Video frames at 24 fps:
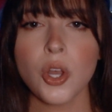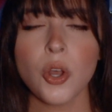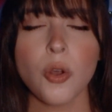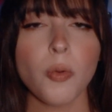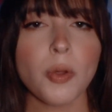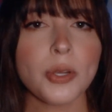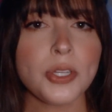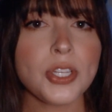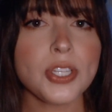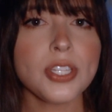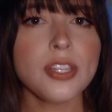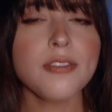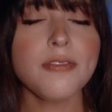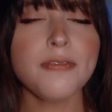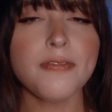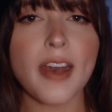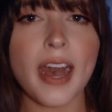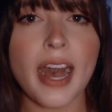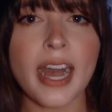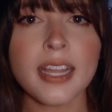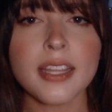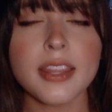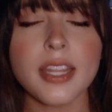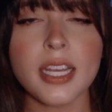which is the
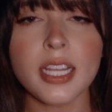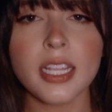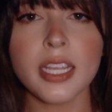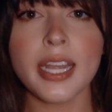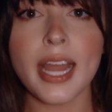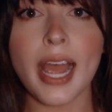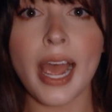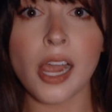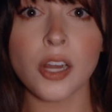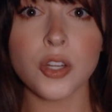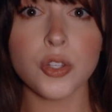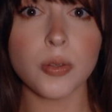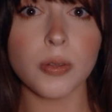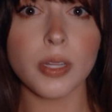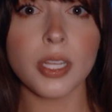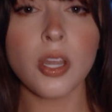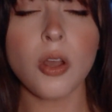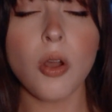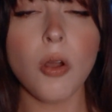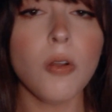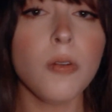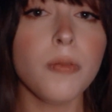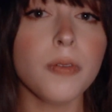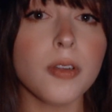fact that it can actually
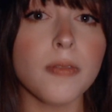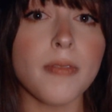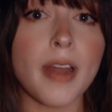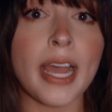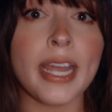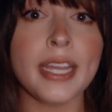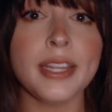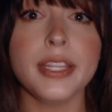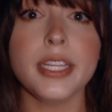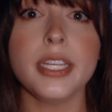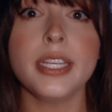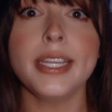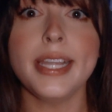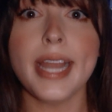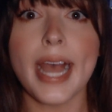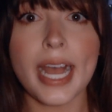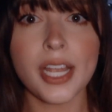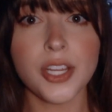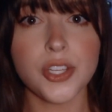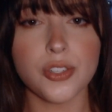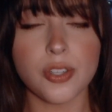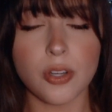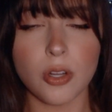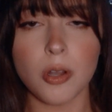override the
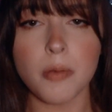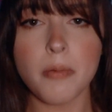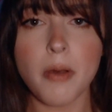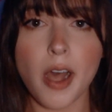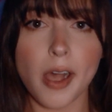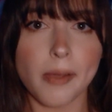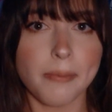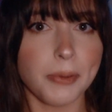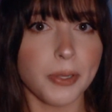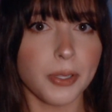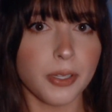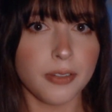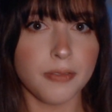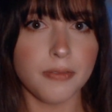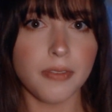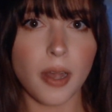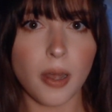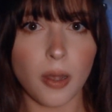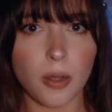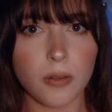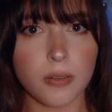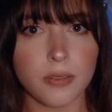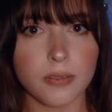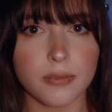national popular
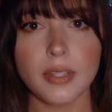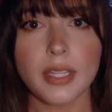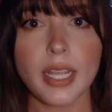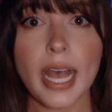vote.